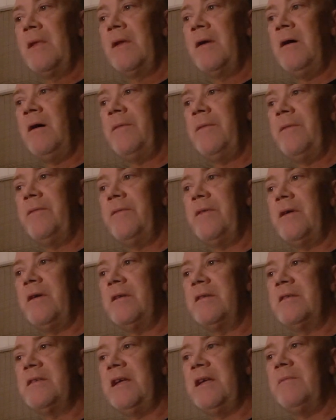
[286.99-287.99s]
off
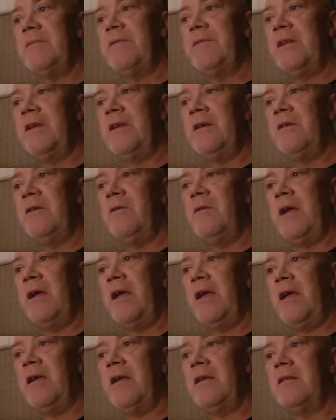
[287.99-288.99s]
of Sam's video
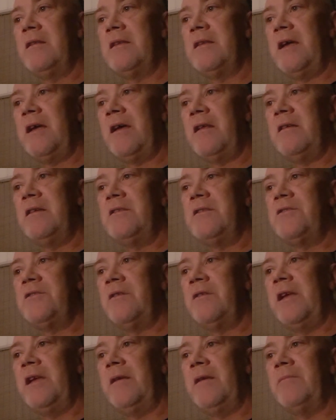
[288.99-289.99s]
and Tally's
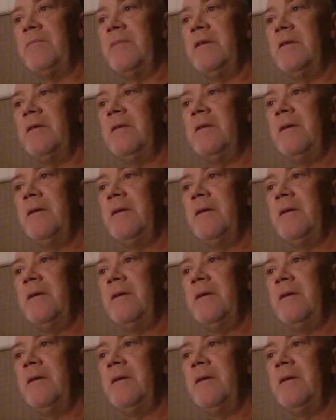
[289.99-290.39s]
stream.